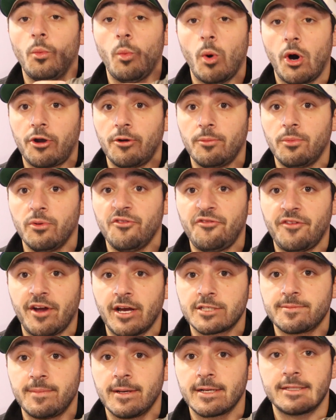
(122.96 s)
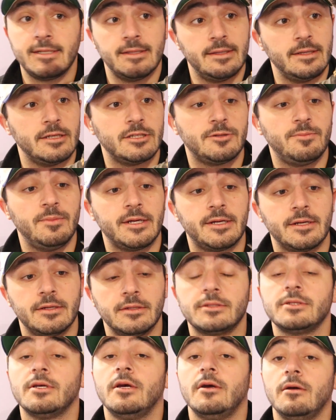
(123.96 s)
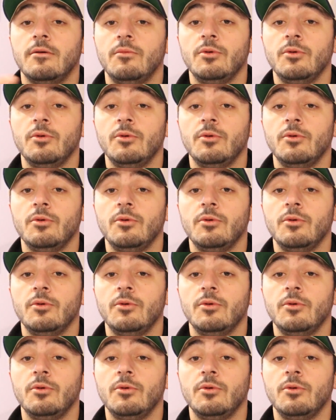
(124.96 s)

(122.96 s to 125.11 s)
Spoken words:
the waterproof aspect of these, because